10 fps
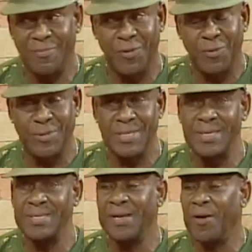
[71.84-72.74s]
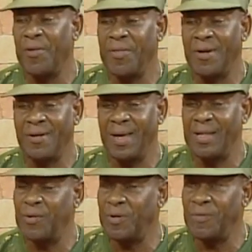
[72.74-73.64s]
for those listening out there, I
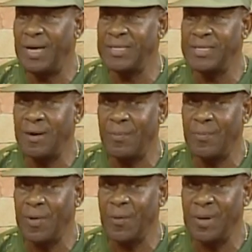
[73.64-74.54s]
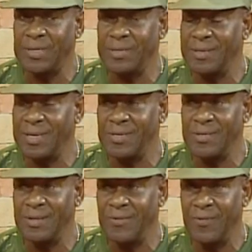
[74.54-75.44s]
know I've had some requests to
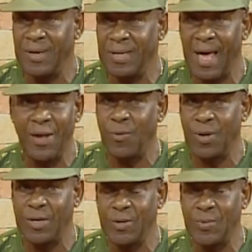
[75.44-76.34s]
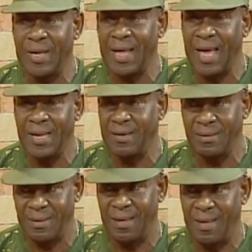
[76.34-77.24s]
teach children. I don't want to do that either.
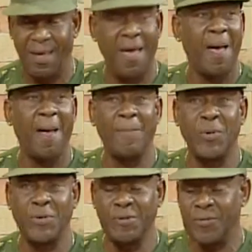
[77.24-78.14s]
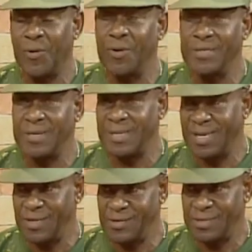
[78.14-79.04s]
I'm going to focus on
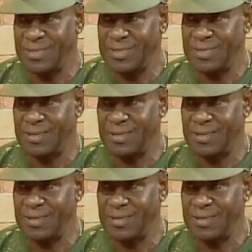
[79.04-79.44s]
teachers.